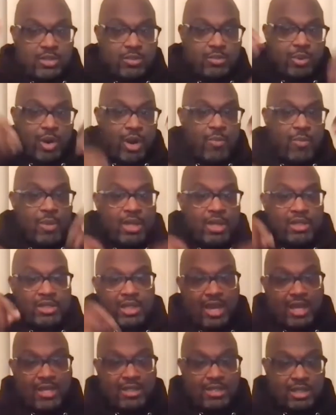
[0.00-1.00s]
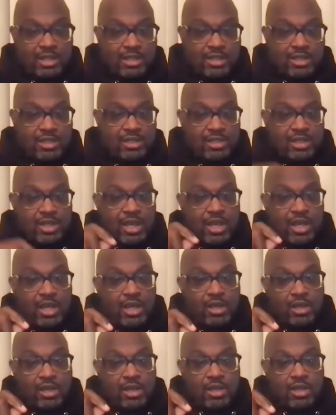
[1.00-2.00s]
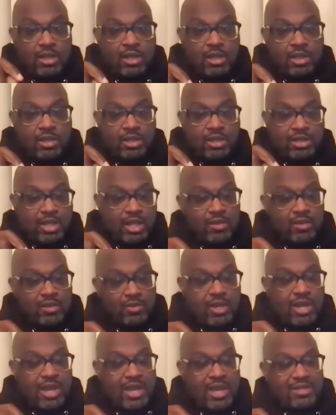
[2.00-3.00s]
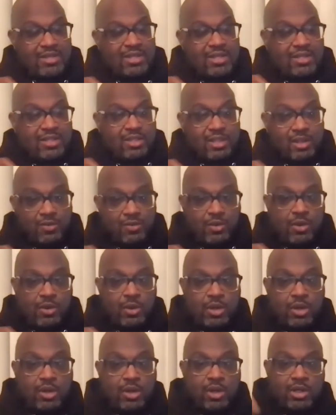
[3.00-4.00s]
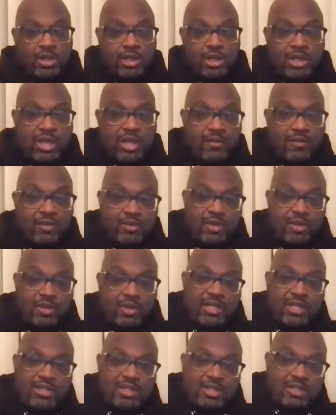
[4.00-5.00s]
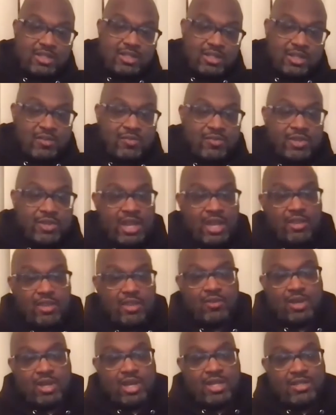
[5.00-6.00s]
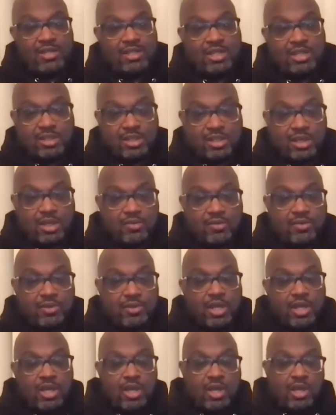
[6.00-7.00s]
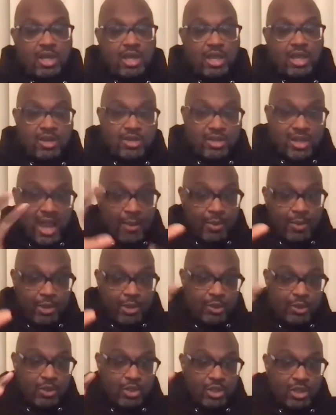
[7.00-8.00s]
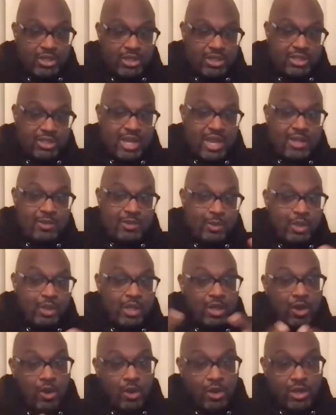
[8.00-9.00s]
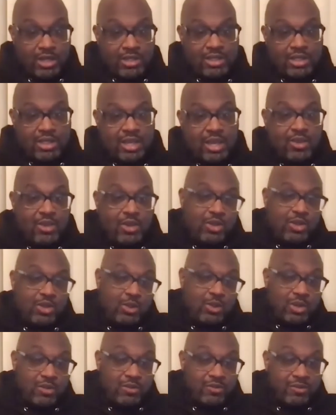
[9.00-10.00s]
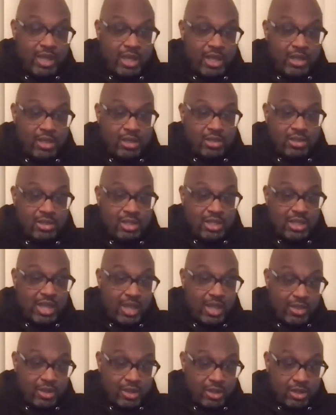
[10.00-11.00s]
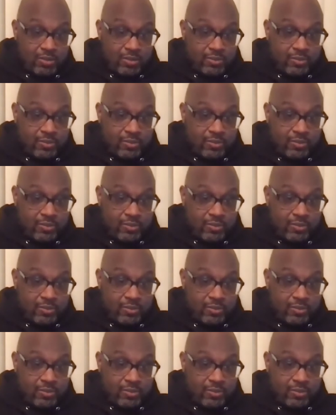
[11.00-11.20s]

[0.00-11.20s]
compartmentalize it to say the 10th grade has this stuff going on the 11th grade has this stuff the 9th grade has this stuff here are the opportunities and times where we can all get together and do an event together